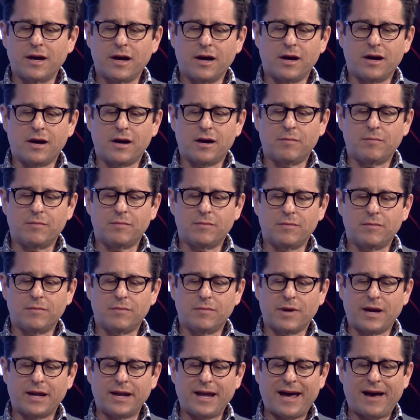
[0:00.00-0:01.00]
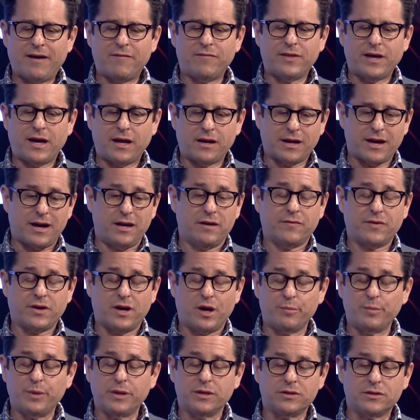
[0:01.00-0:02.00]
um, and have that kind of
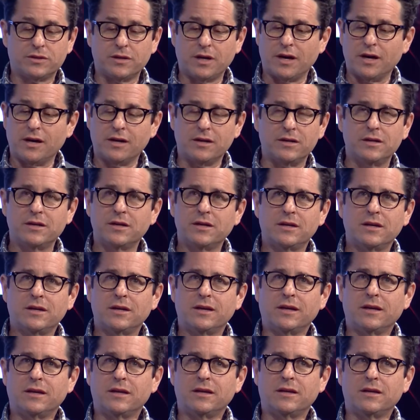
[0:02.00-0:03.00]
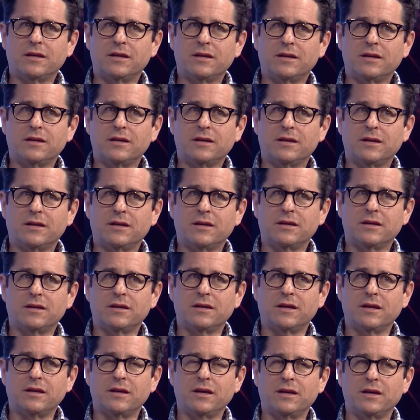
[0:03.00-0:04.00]
compass. Uh, it, it,
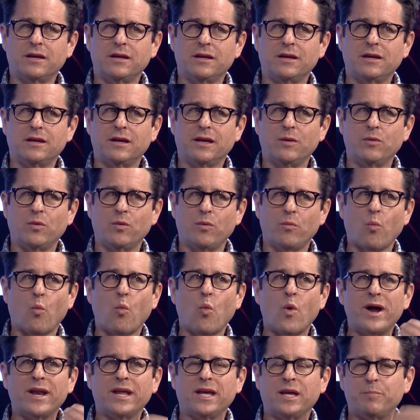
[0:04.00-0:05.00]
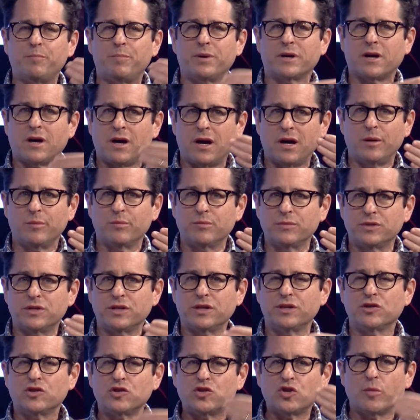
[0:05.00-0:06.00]
what it becomes
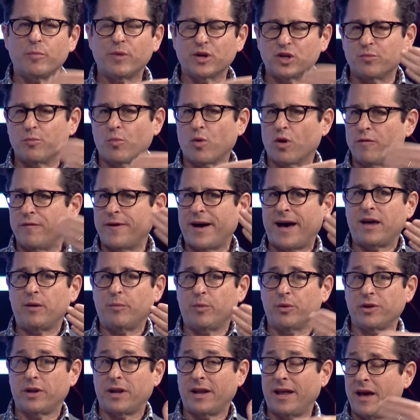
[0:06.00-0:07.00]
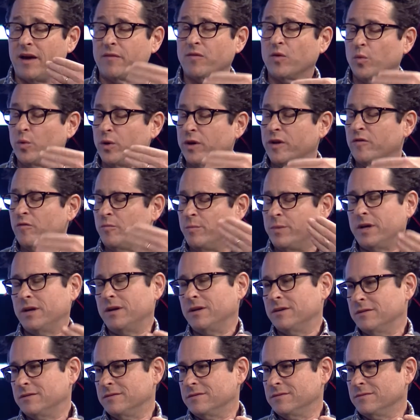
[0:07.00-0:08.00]
is so much more valuable than it ever would have
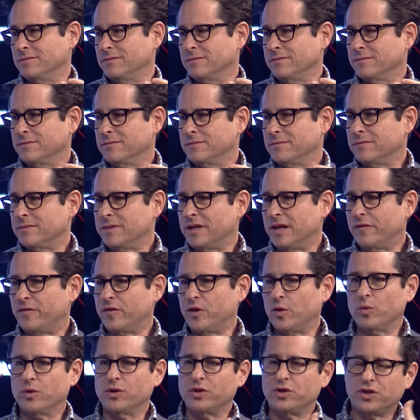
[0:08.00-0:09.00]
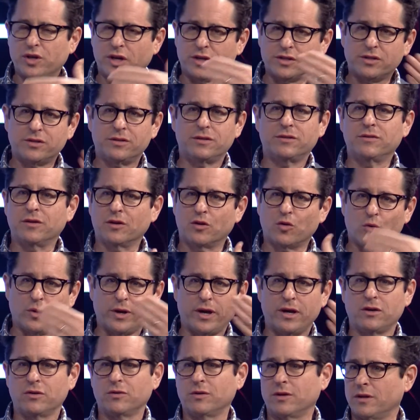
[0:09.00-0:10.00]
been if you were just the
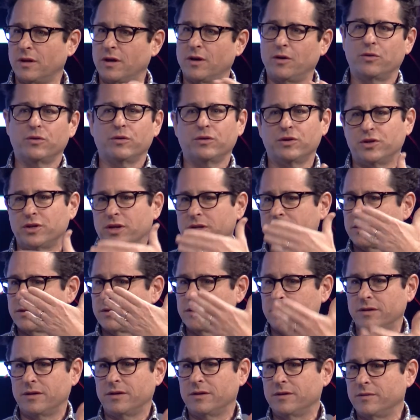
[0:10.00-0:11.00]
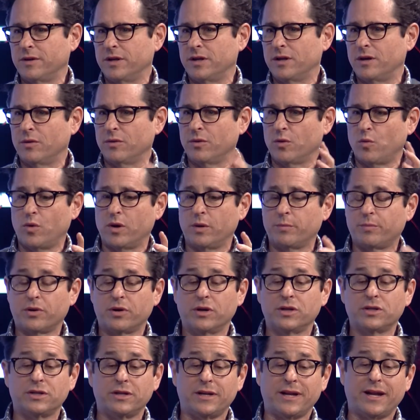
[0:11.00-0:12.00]
creator alone or just the you know the one
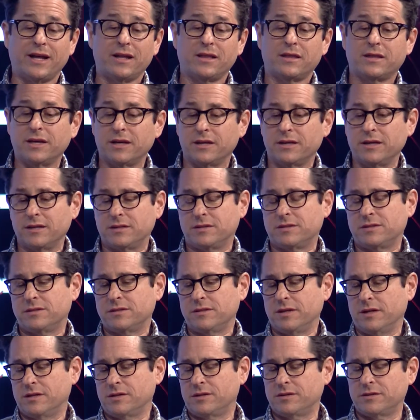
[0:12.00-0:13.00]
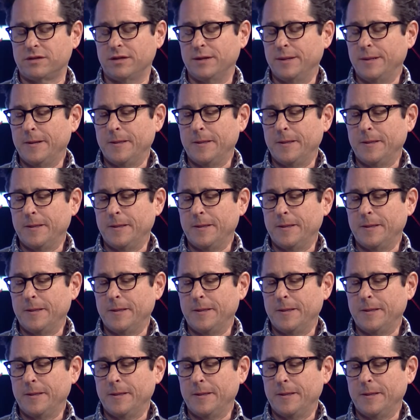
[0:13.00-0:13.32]
person. And I think it's it's